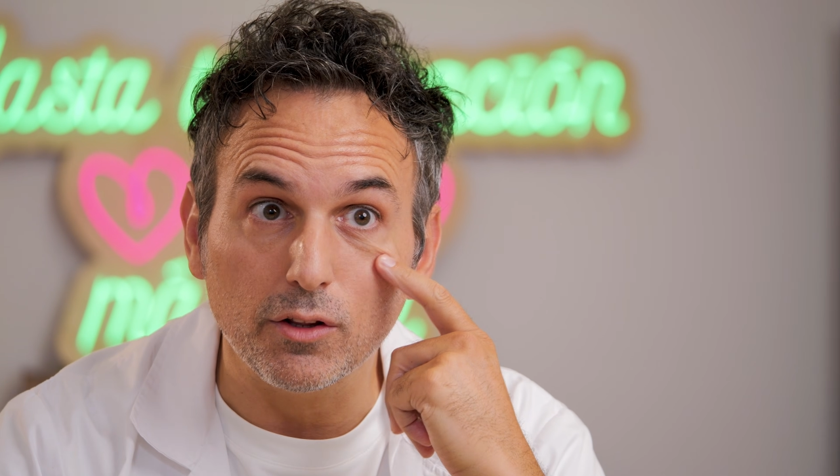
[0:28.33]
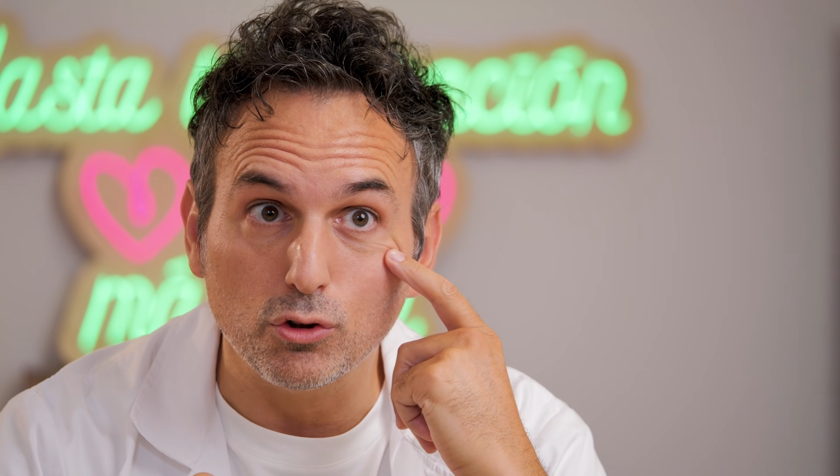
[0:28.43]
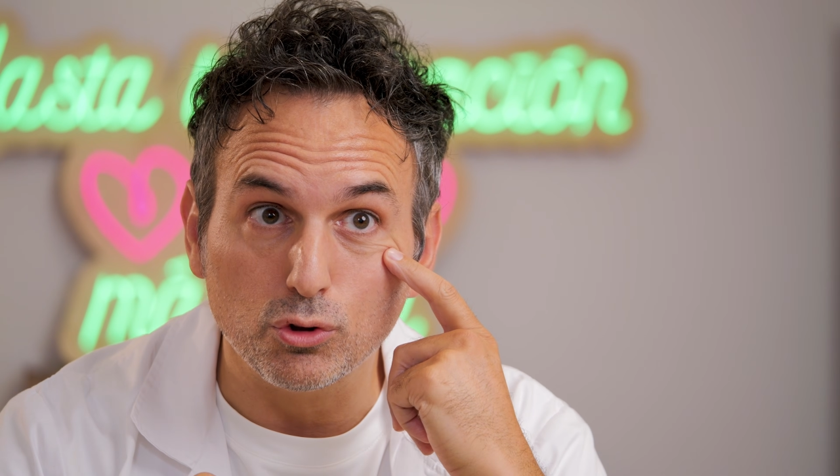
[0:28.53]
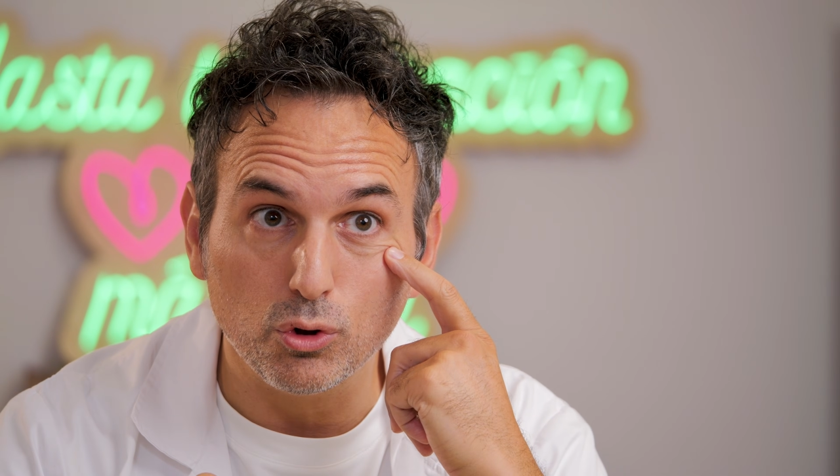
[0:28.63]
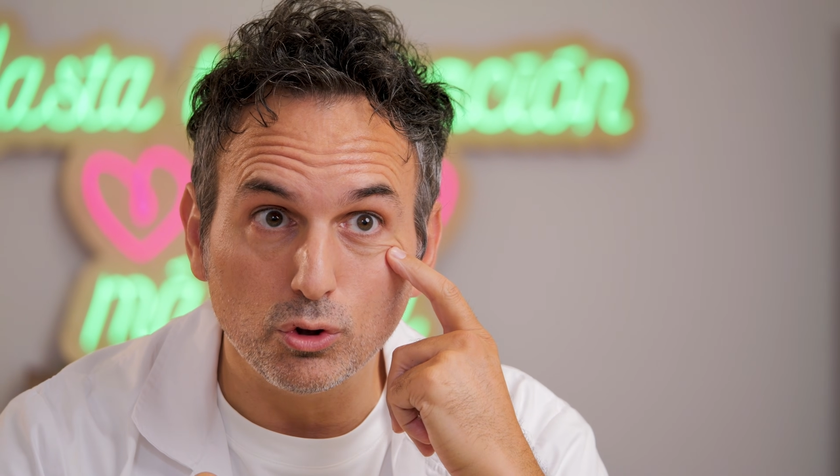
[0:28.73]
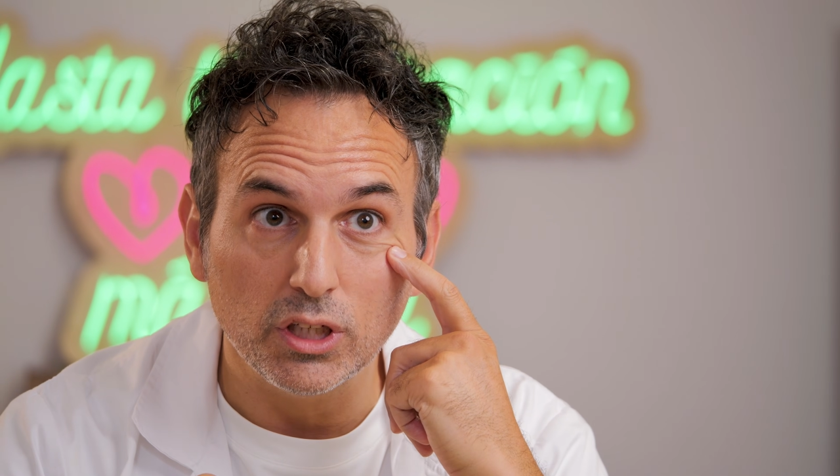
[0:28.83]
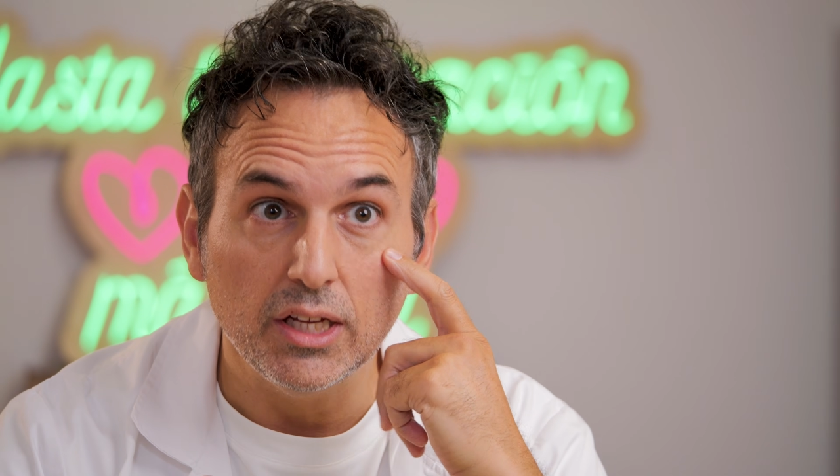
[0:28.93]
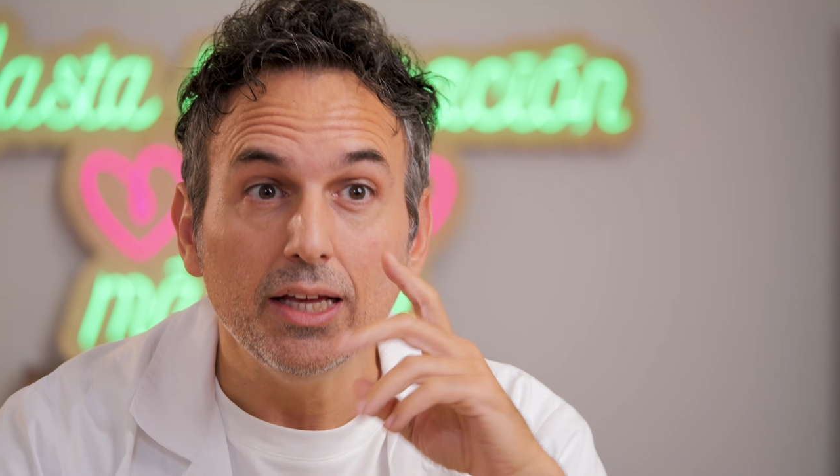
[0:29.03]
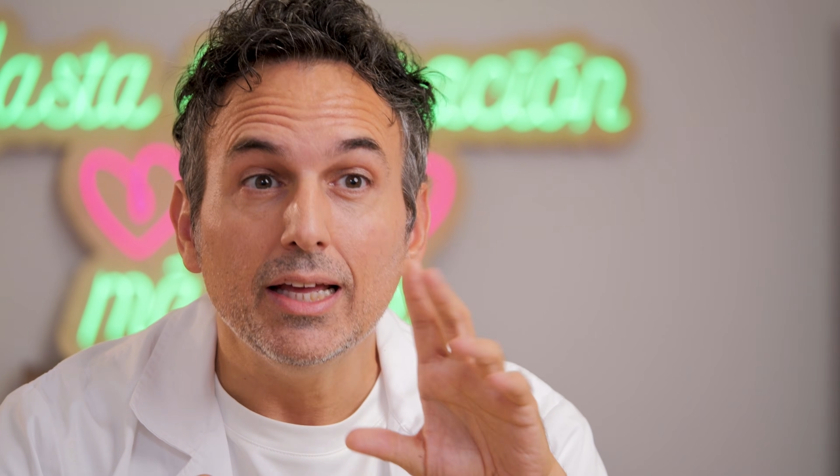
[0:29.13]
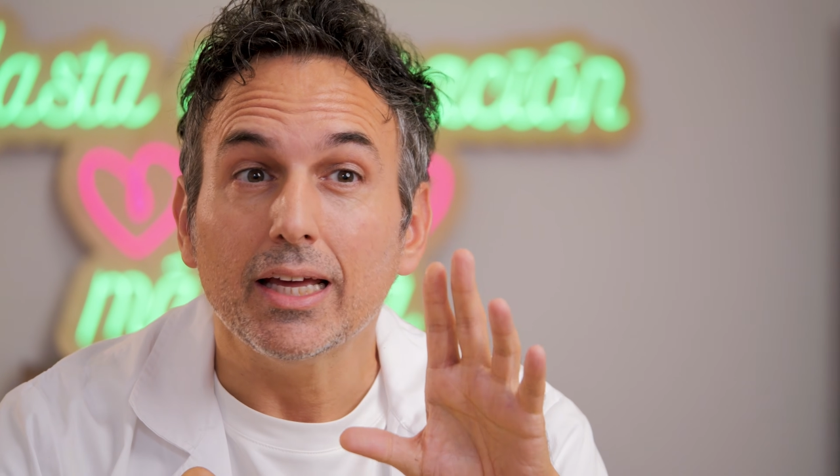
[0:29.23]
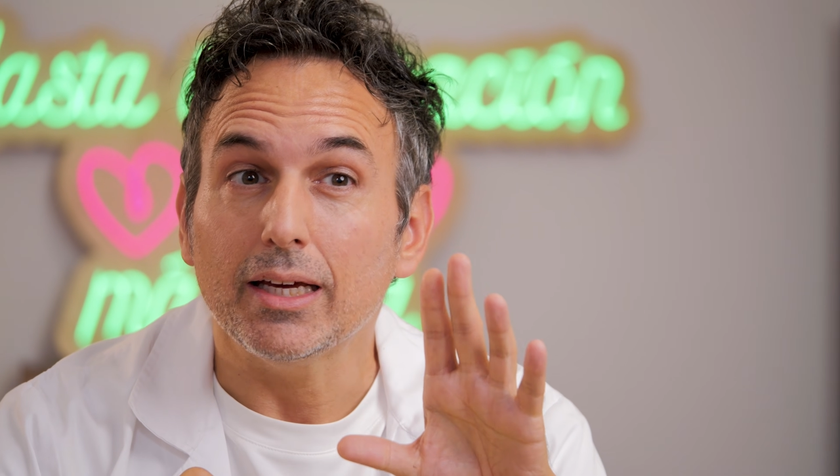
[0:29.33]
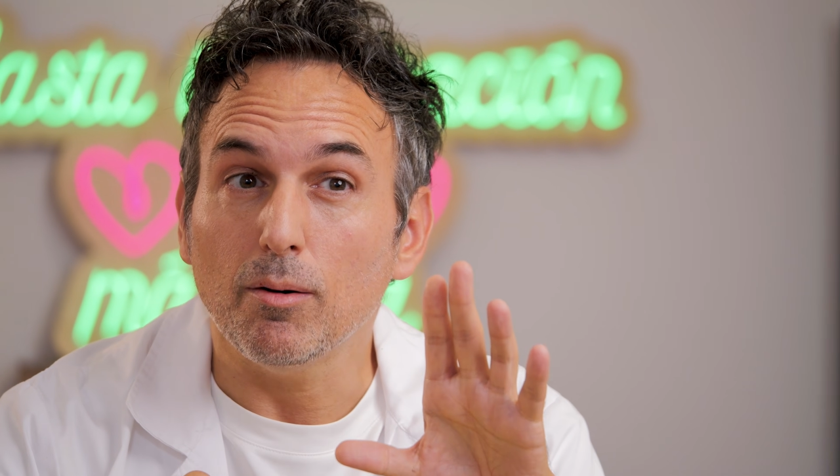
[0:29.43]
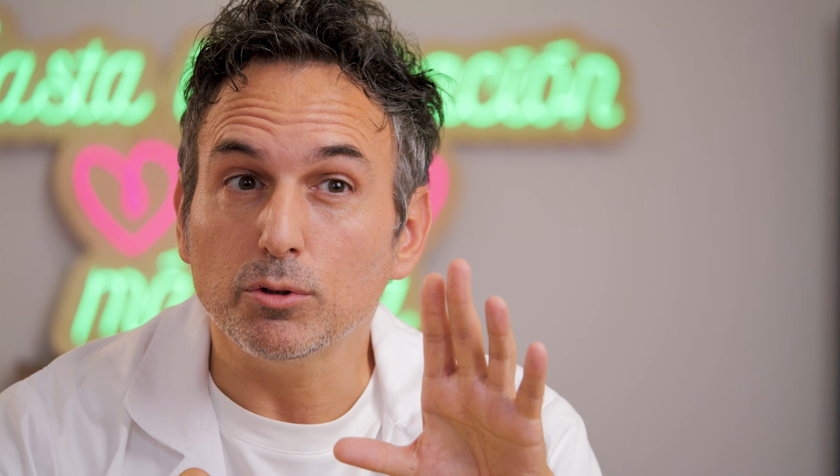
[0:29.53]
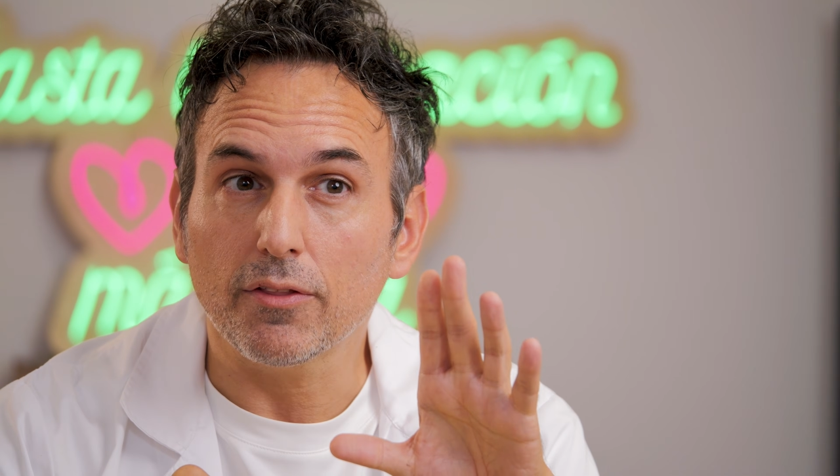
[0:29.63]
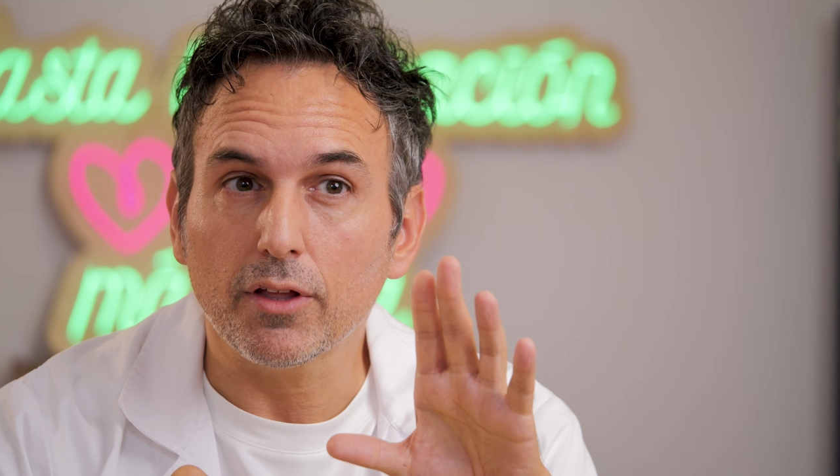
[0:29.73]
eyes. When are we
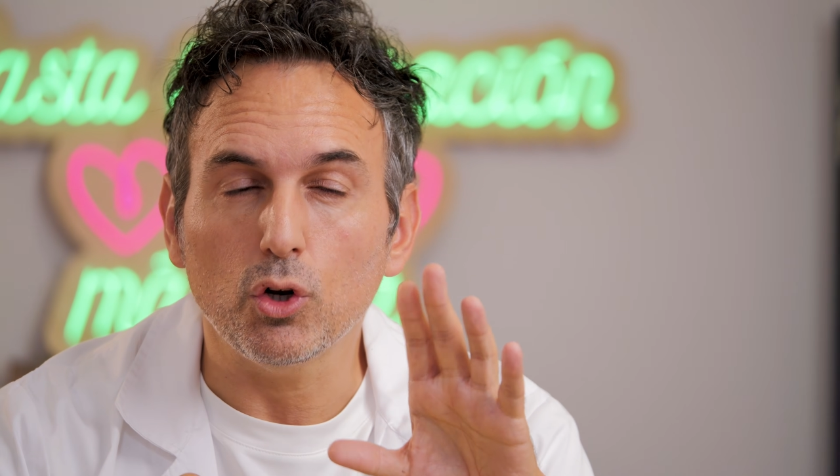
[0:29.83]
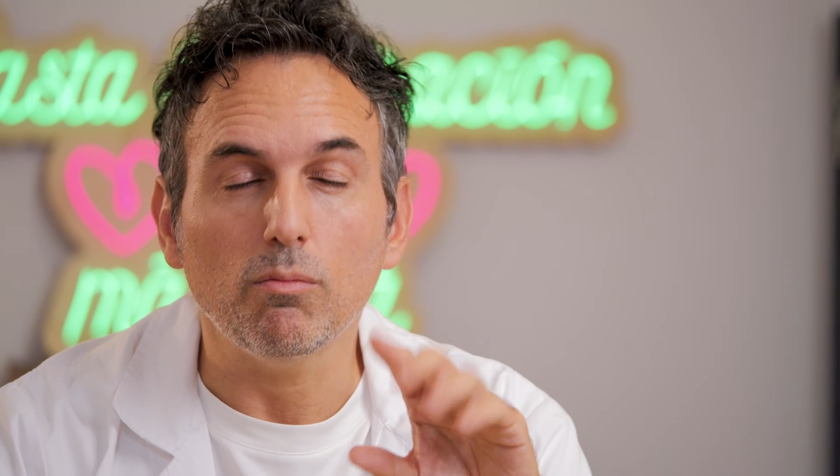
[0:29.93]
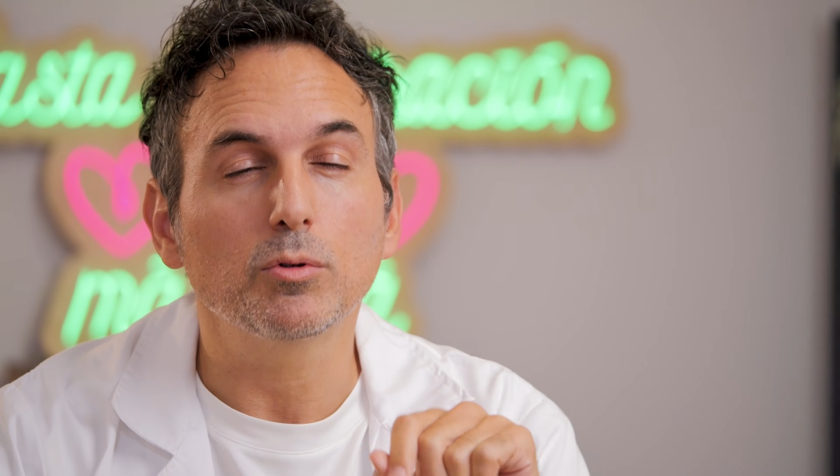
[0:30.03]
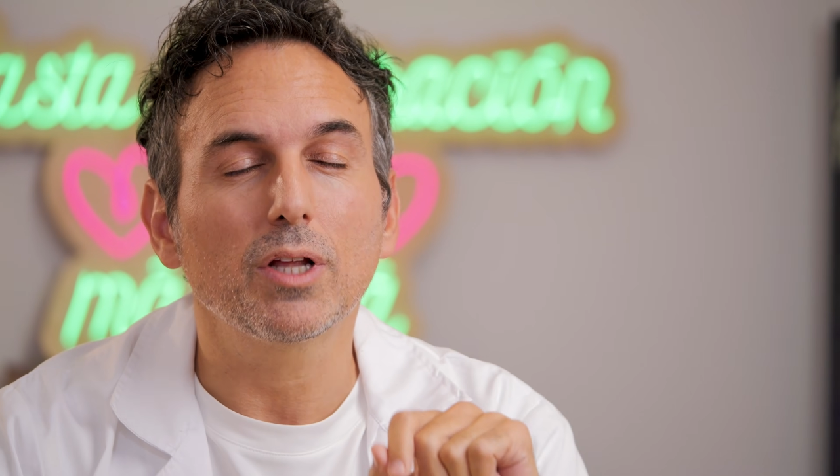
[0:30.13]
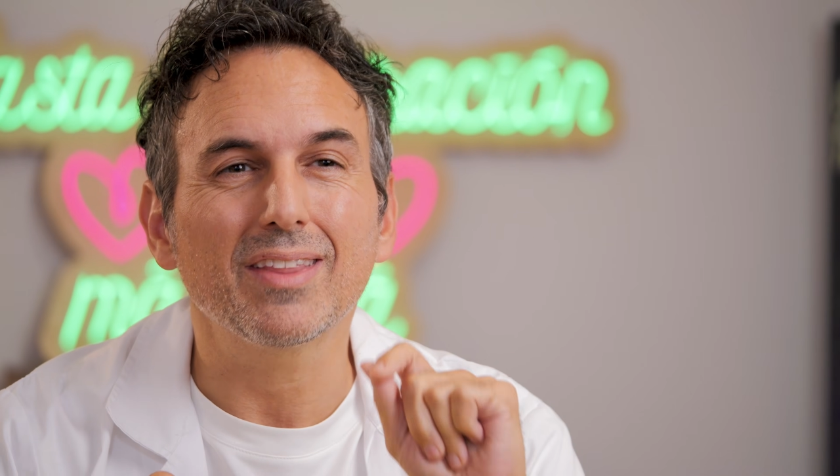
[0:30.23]
going to do it?